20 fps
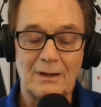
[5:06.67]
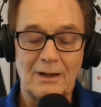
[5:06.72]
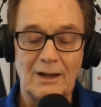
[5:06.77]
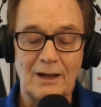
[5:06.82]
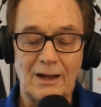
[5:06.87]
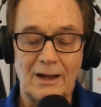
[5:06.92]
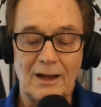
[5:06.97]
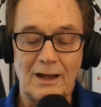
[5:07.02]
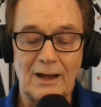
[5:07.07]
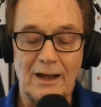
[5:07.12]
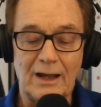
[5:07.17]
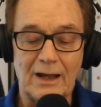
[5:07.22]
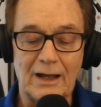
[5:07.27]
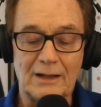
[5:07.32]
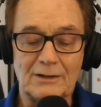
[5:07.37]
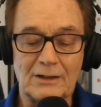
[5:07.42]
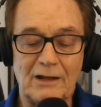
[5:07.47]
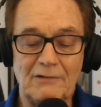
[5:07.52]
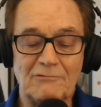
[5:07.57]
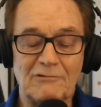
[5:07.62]
And I
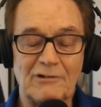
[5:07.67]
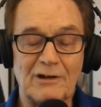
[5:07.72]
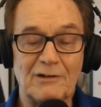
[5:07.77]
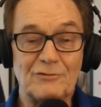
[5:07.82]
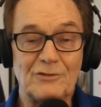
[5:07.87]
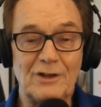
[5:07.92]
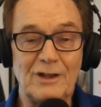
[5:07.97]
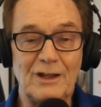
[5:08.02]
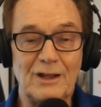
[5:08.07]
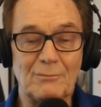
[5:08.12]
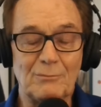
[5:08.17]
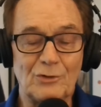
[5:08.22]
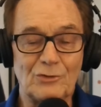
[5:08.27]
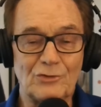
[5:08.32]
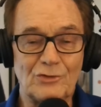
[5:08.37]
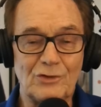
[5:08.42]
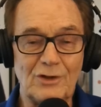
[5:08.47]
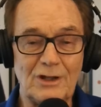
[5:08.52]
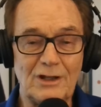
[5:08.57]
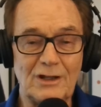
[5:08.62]
left the
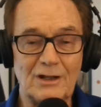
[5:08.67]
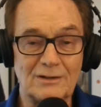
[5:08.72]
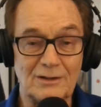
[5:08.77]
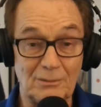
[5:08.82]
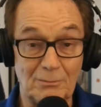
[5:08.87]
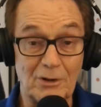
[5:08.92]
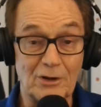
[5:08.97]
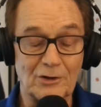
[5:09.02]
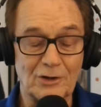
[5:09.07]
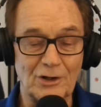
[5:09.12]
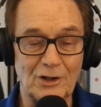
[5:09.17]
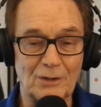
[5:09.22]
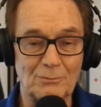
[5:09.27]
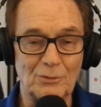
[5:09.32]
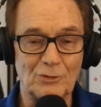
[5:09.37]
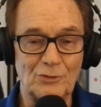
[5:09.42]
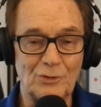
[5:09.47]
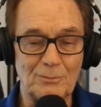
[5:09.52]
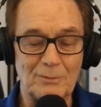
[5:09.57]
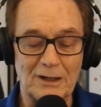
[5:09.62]
embassy, American embassy,
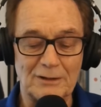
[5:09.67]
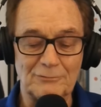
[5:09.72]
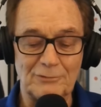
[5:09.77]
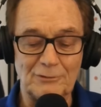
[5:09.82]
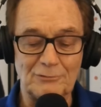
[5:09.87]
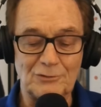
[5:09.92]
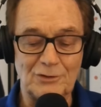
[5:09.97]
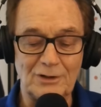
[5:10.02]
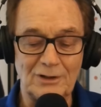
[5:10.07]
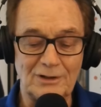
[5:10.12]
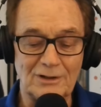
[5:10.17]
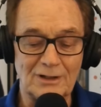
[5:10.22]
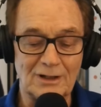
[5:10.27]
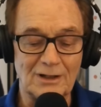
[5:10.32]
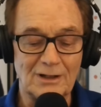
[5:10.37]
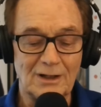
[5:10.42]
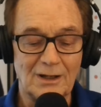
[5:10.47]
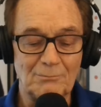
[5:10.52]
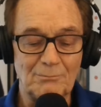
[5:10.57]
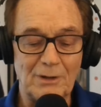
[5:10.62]
about 15
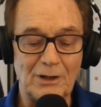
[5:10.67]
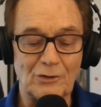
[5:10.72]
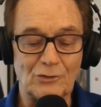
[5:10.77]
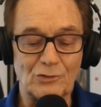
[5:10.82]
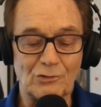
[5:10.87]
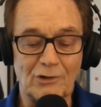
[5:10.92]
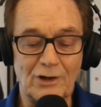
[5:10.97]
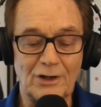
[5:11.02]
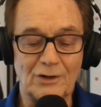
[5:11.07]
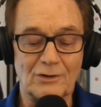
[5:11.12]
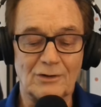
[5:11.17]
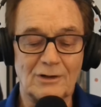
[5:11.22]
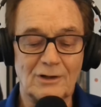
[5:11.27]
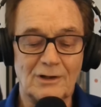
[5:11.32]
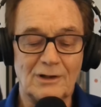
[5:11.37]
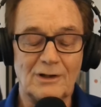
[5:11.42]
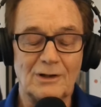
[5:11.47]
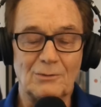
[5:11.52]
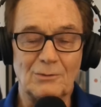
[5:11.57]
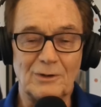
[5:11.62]
minutes later
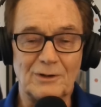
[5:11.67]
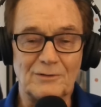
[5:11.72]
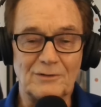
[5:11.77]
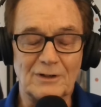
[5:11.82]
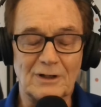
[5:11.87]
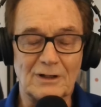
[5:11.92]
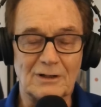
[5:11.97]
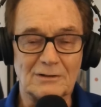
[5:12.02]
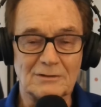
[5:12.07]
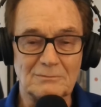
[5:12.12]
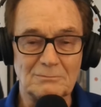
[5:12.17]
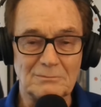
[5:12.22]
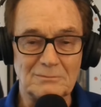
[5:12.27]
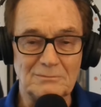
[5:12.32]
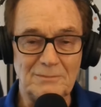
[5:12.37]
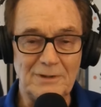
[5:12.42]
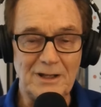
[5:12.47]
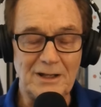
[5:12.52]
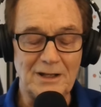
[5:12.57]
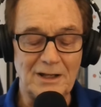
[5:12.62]
with a
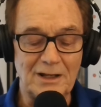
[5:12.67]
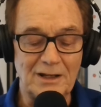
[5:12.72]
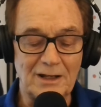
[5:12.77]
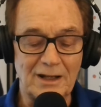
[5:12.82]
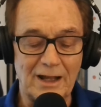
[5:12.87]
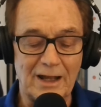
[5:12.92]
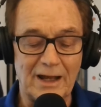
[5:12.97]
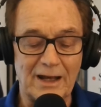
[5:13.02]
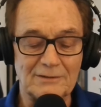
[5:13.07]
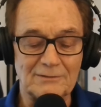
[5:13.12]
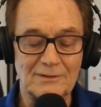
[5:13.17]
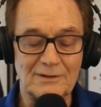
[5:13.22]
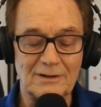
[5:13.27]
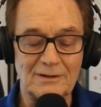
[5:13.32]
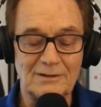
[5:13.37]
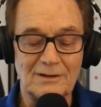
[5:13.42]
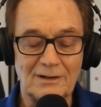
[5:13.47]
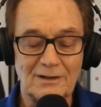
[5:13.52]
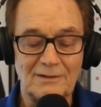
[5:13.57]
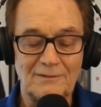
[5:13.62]
meeting at
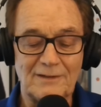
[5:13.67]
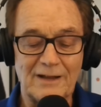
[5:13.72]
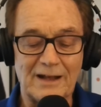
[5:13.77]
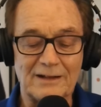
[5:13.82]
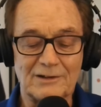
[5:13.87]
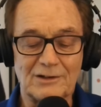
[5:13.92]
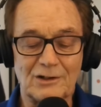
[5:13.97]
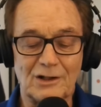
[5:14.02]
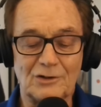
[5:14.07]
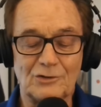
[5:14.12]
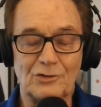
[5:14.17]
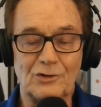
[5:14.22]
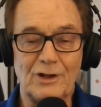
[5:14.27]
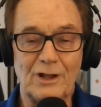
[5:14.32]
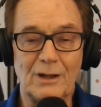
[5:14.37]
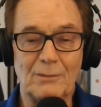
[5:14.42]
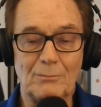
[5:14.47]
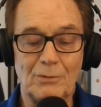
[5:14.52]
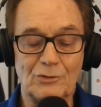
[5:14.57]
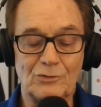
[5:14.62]
that country
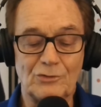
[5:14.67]
embassy.